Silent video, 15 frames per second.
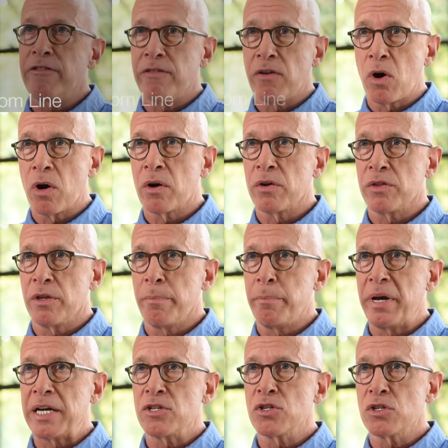far the
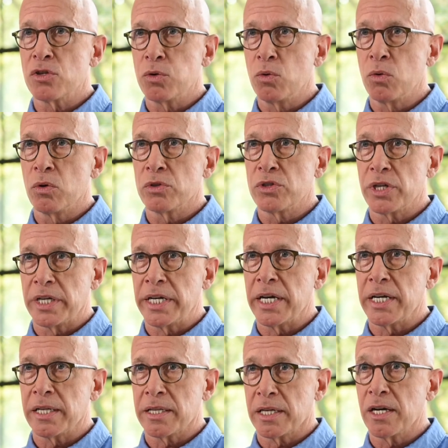best tool to
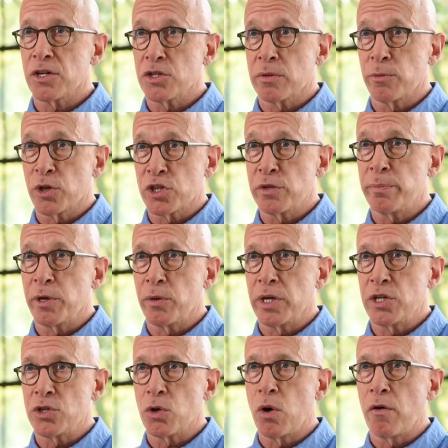get at the customer
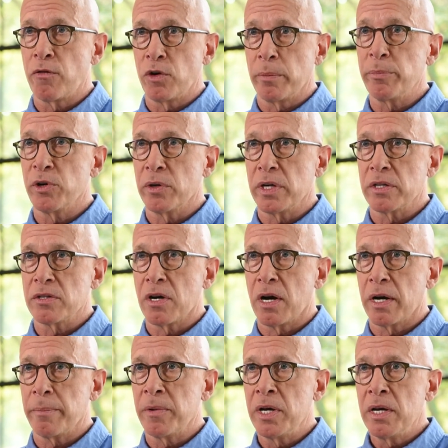experience over a period of
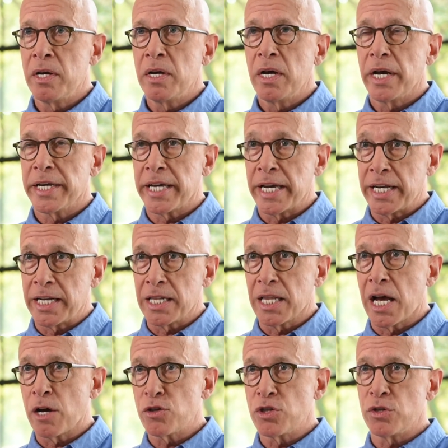time. Again, it
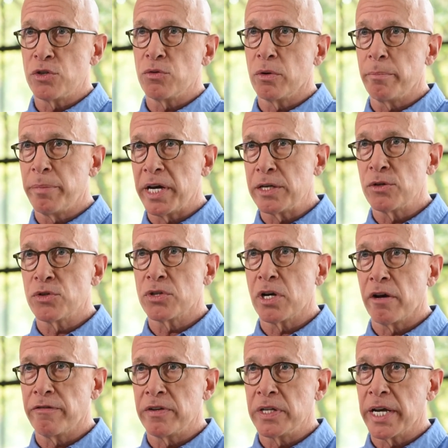allows you to embed
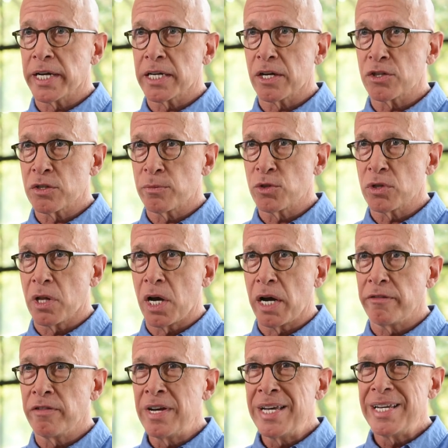yourself in that customer's
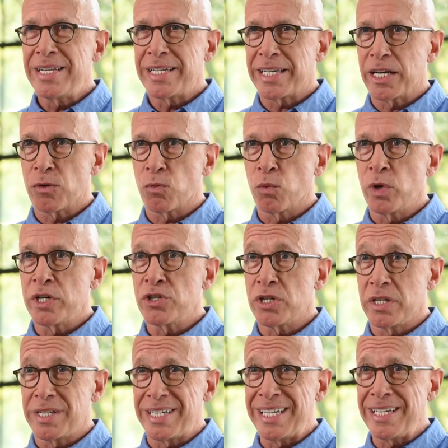life to get rich
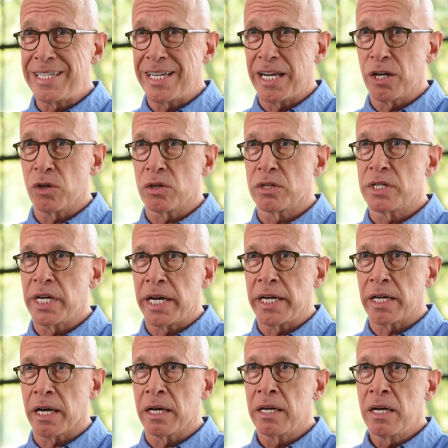and detailed
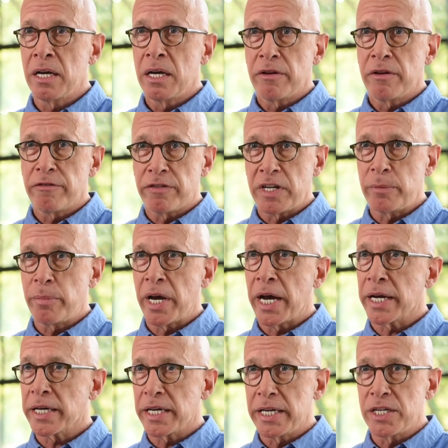data,
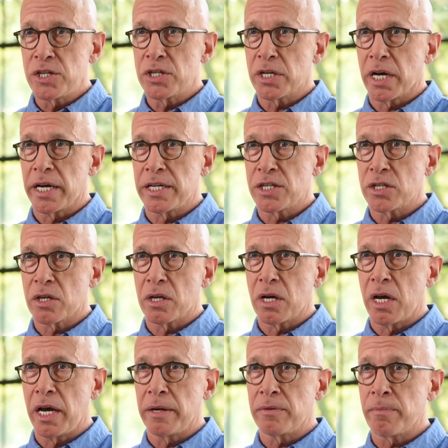feedback, insights
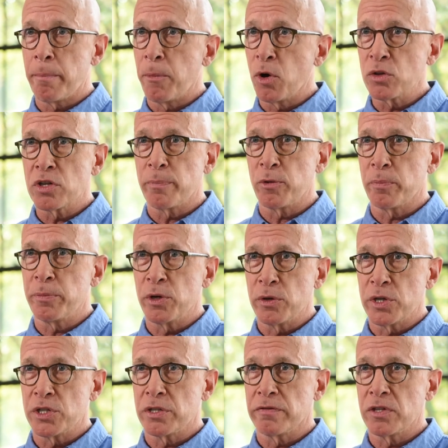at multiple
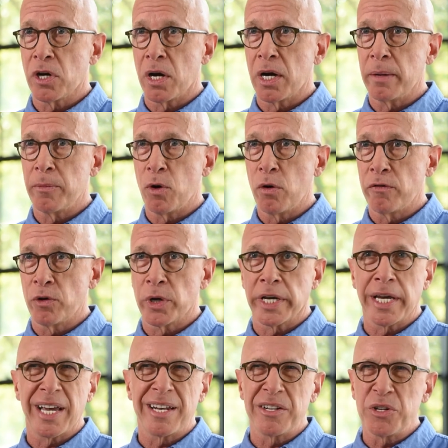periods of time over,
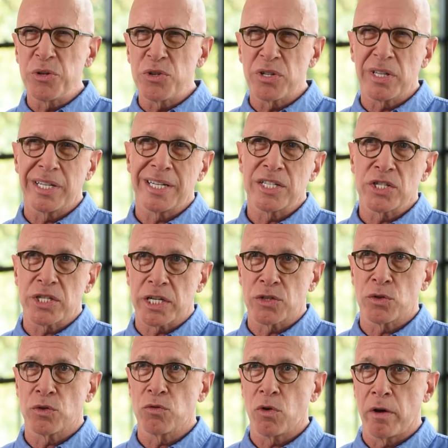again, usually a
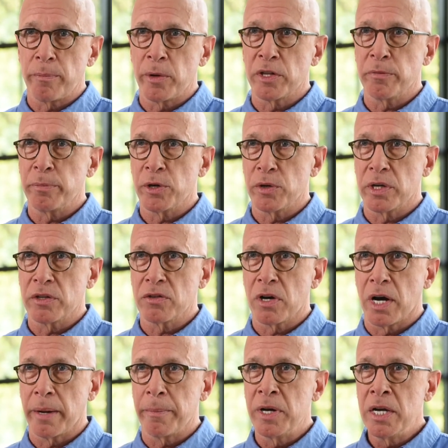6 or 12-month period of
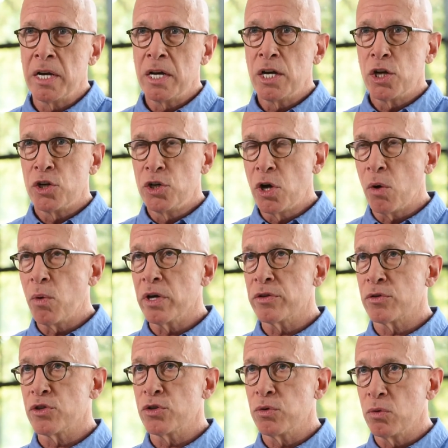time. No
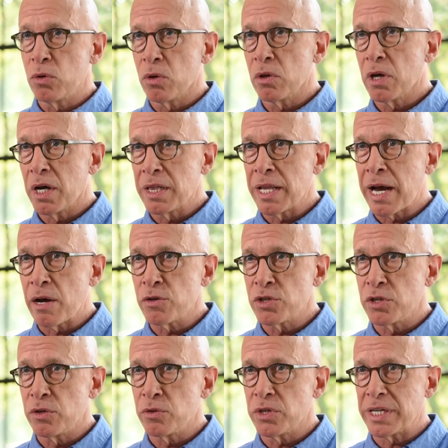other tool
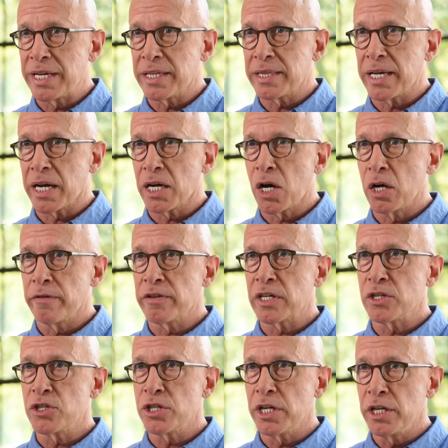allows you to get that kind of
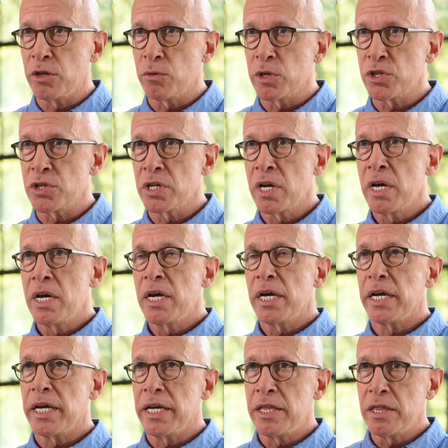continuous,
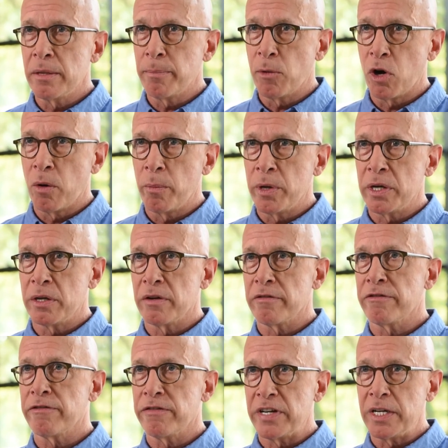in-the-moment
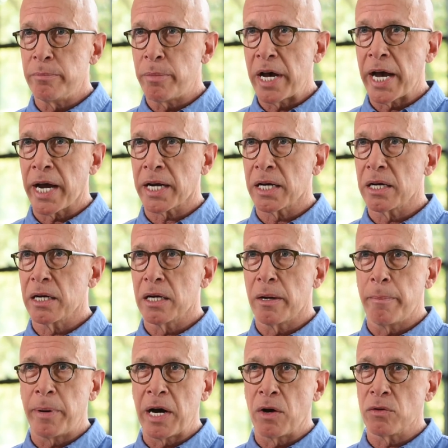feedback
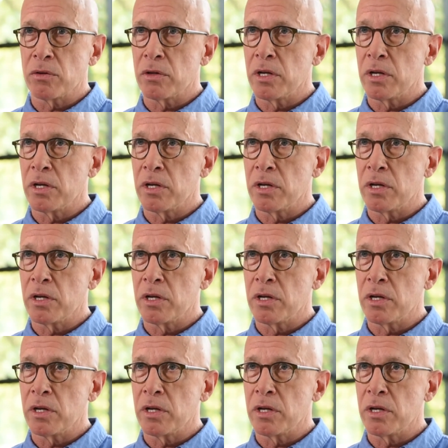about